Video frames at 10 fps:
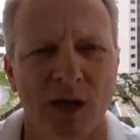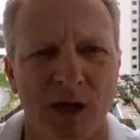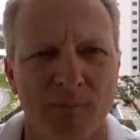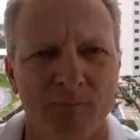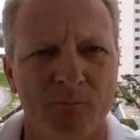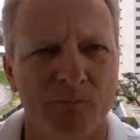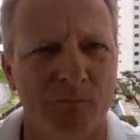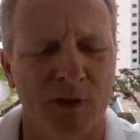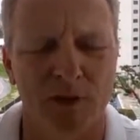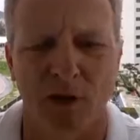
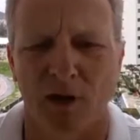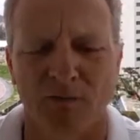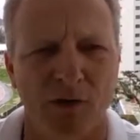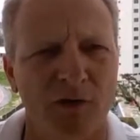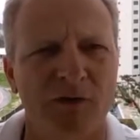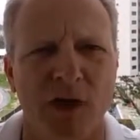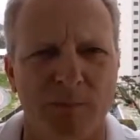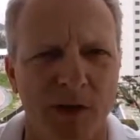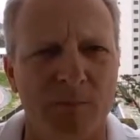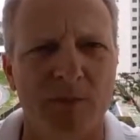our first
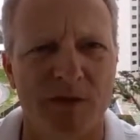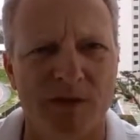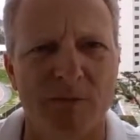time Olympians